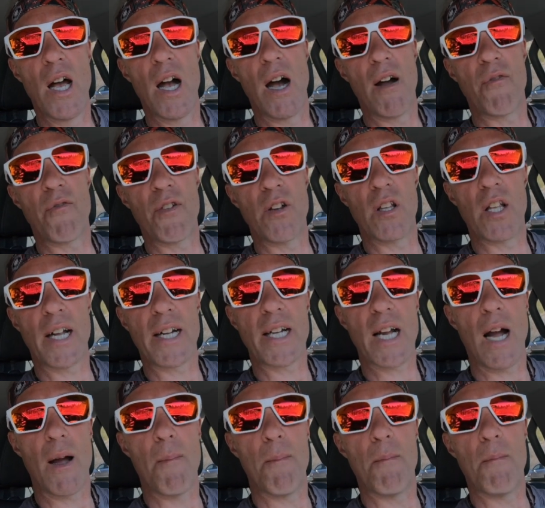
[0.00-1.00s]
I feel like
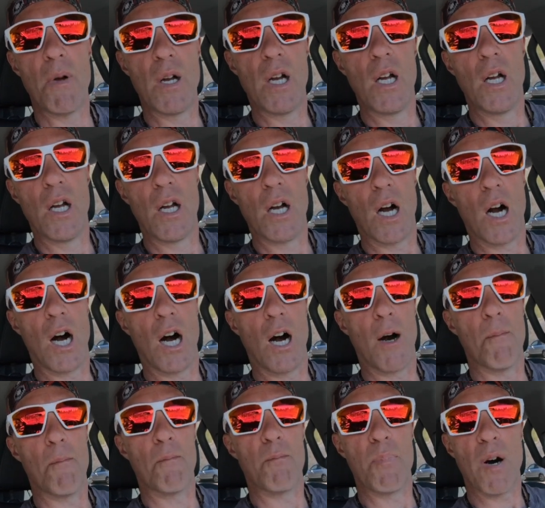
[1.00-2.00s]
I'm
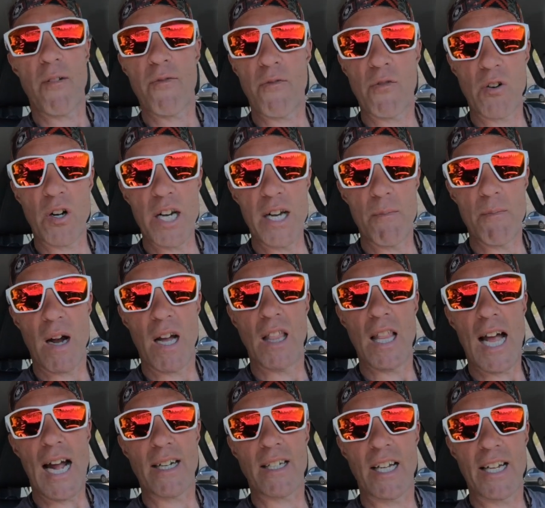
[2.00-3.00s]
buffering my
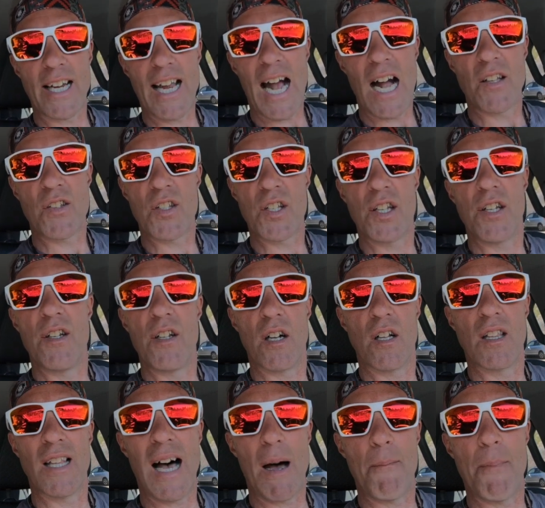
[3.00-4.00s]
lactic acid a
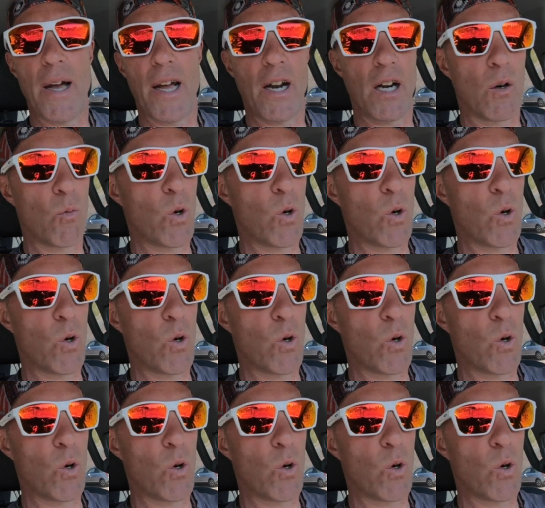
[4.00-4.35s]
lot better,